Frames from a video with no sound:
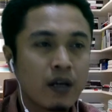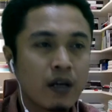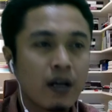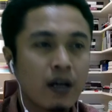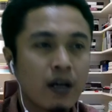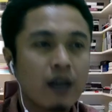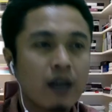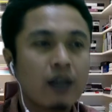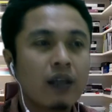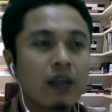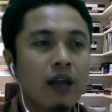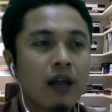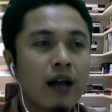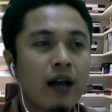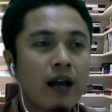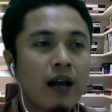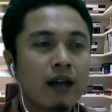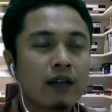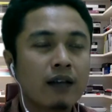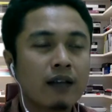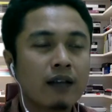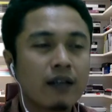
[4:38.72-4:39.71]

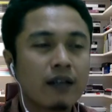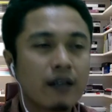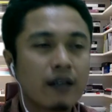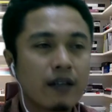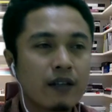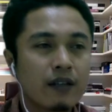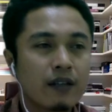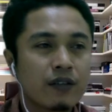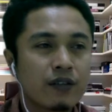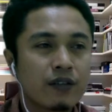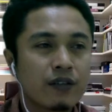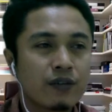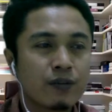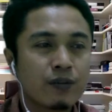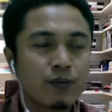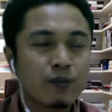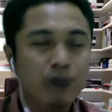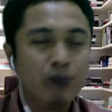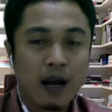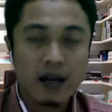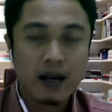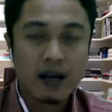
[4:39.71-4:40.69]
enlighten and then to
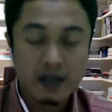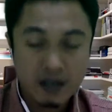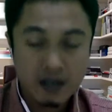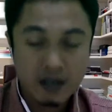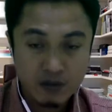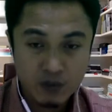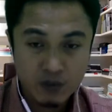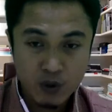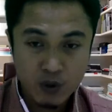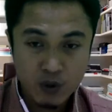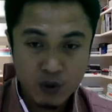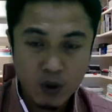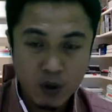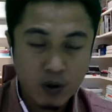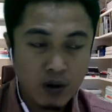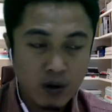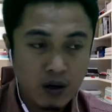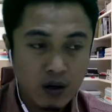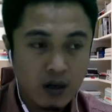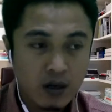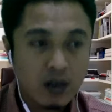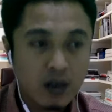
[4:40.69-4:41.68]
widen
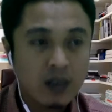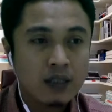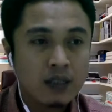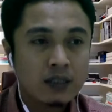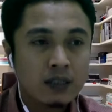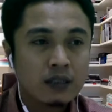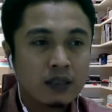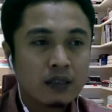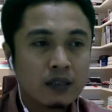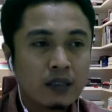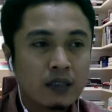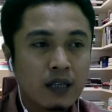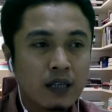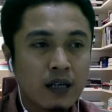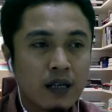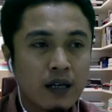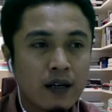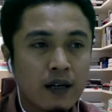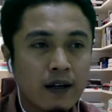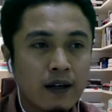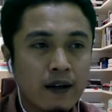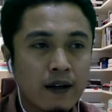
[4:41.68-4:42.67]
your
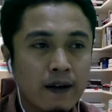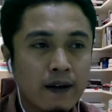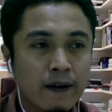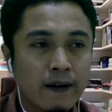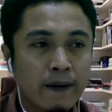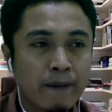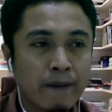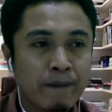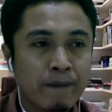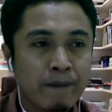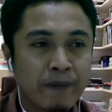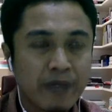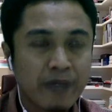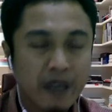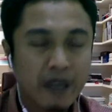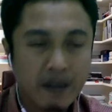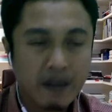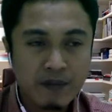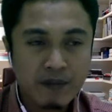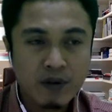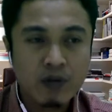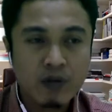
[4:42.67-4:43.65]

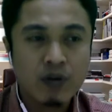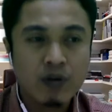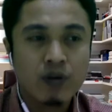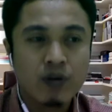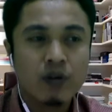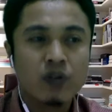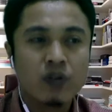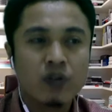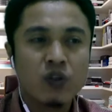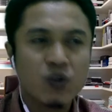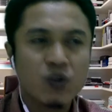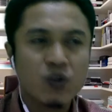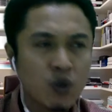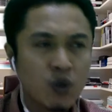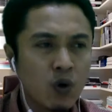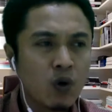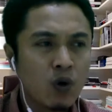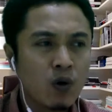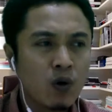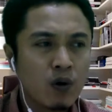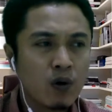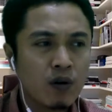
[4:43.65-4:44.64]
neighborhood,
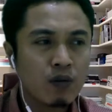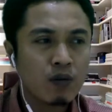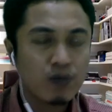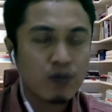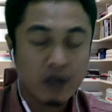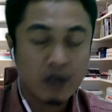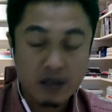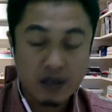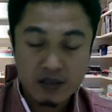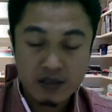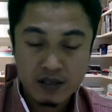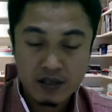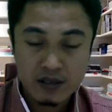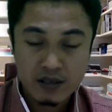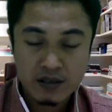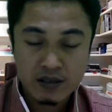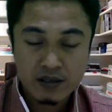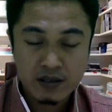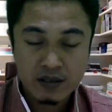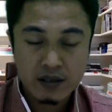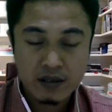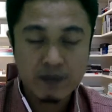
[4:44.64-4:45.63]
your
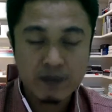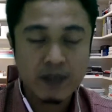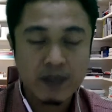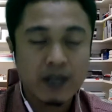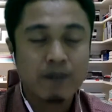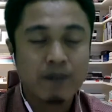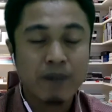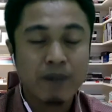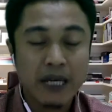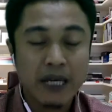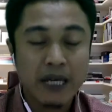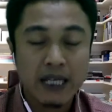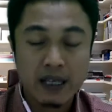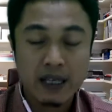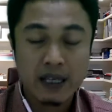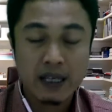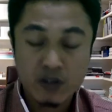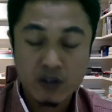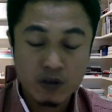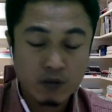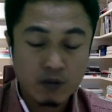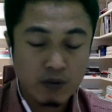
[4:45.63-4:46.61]
relationship, and then making a
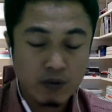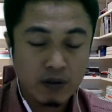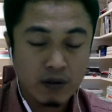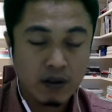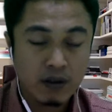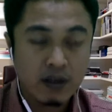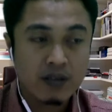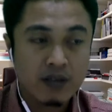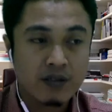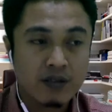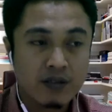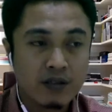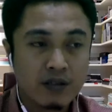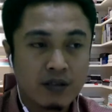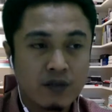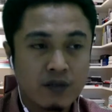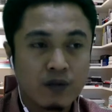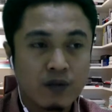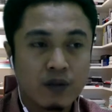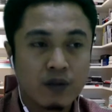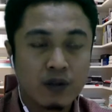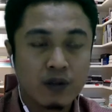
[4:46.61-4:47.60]
new
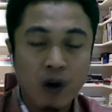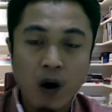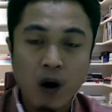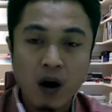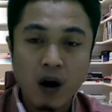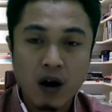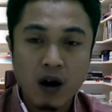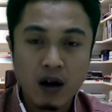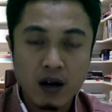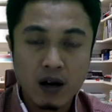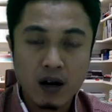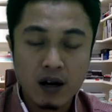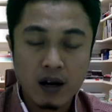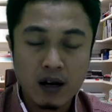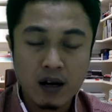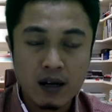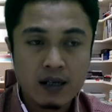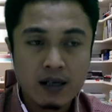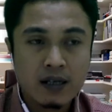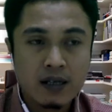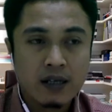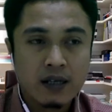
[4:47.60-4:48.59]
relation with all
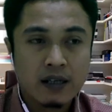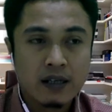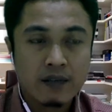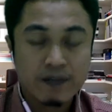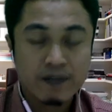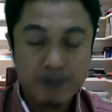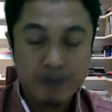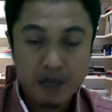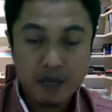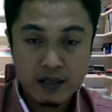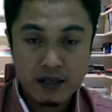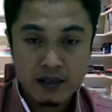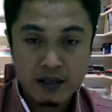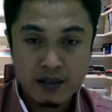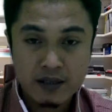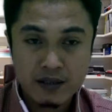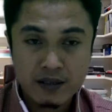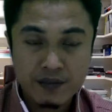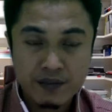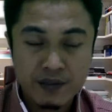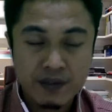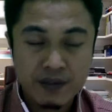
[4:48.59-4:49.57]
the
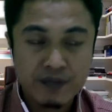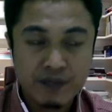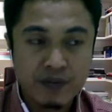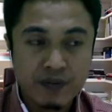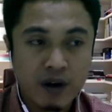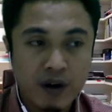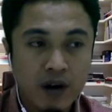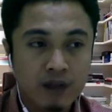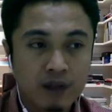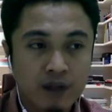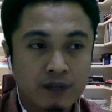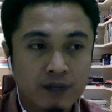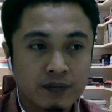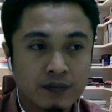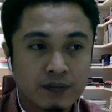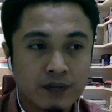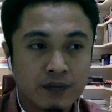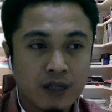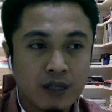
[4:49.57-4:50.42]
participant from